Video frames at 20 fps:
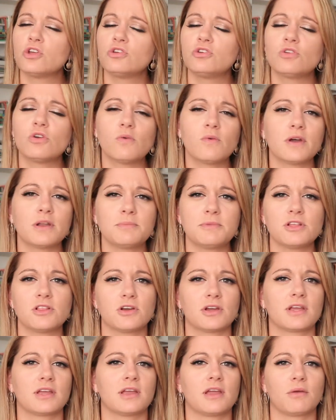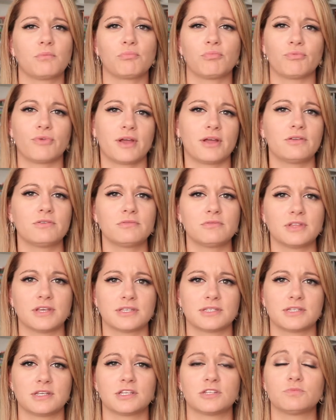you don't wanna be looking at brand new
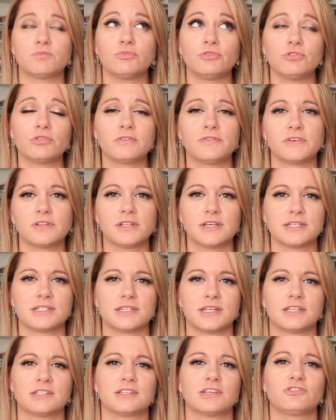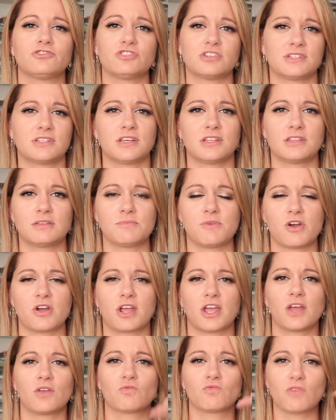listings, beautiful listings that just hit the
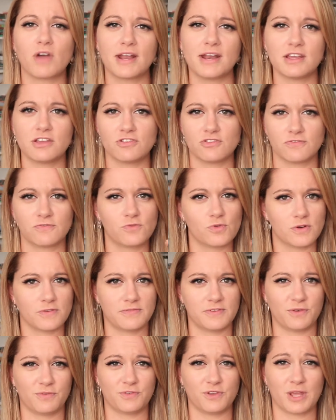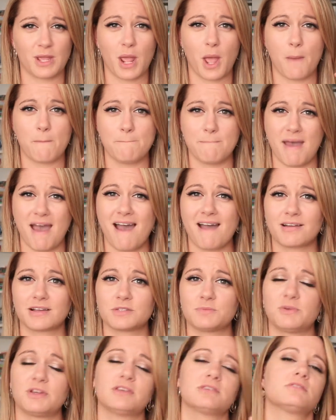market right at your four fifty
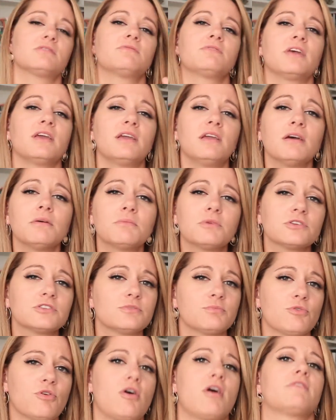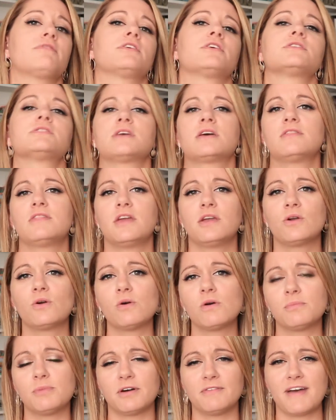max, because if they get multiple offers and they
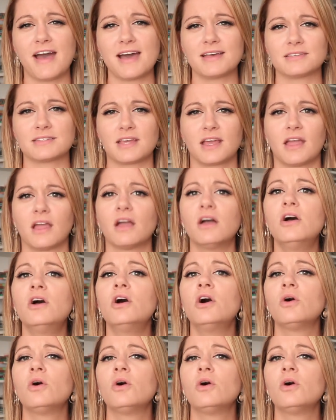go above asking,